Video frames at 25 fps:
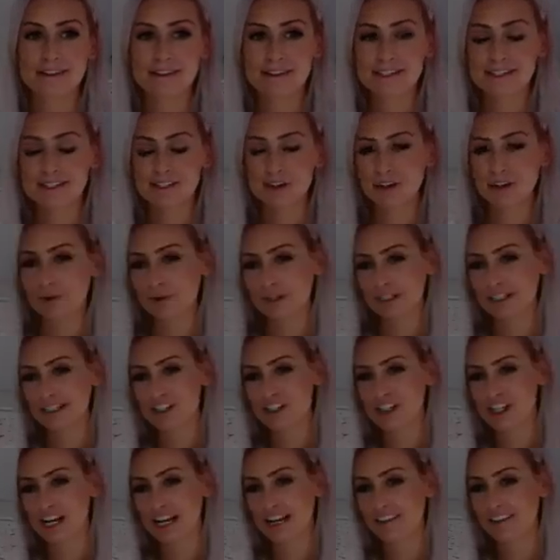So I'm going to
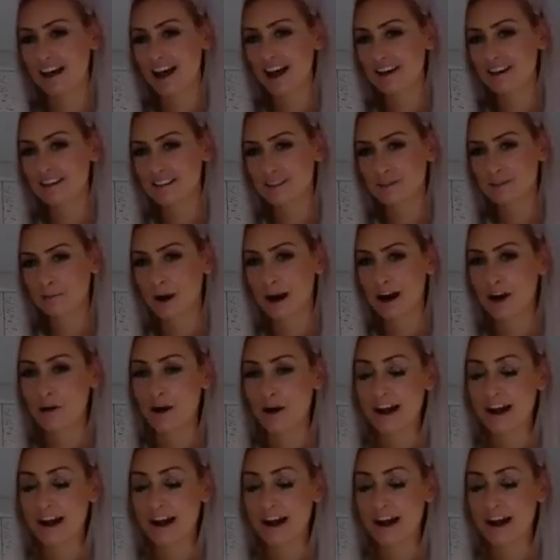share that as well.